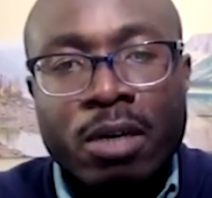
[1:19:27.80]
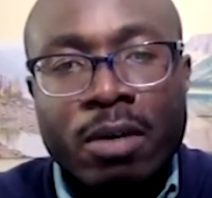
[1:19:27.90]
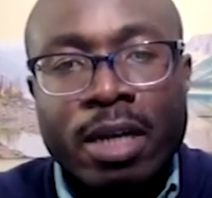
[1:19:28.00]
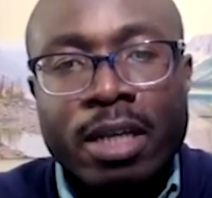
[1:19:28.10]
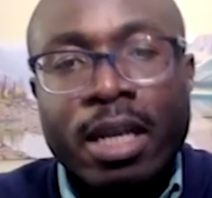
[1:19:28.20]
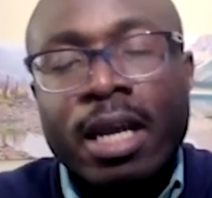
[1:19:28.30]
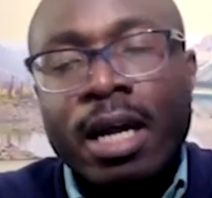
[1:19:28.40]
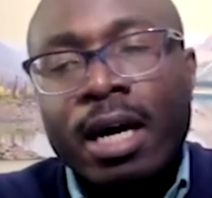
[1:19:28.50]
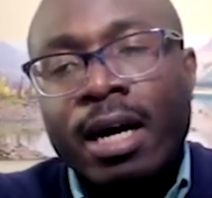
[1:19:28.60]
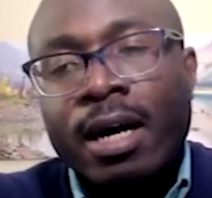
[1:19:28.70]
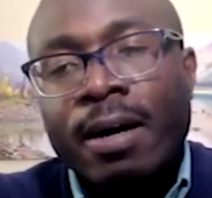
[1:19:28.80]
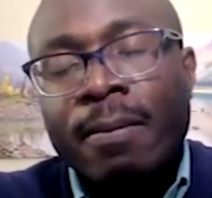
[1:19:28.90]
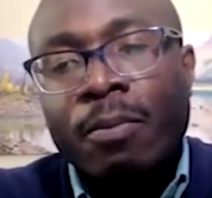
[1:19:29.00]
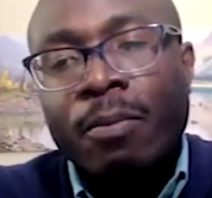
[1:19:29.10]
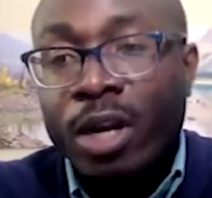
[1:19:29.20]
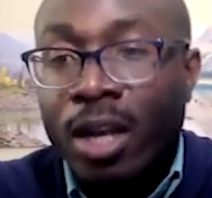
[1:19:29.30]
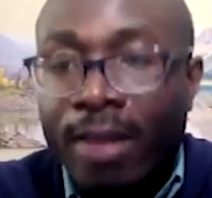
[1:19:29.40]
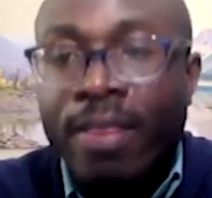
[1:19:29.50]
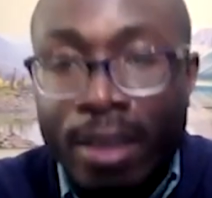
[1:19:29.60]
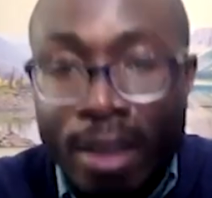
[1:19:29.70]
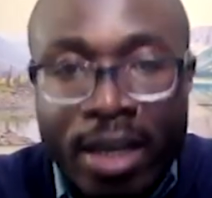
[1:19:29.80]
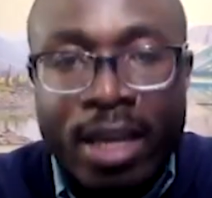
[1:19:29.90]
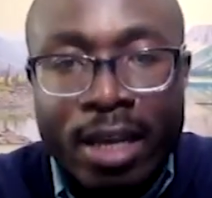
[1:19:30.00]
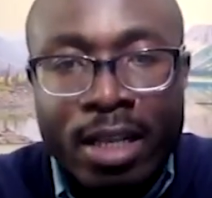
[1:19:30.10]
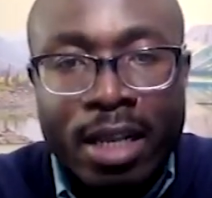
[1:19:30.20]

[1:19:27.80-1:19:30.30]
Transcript: right um, we're not there yet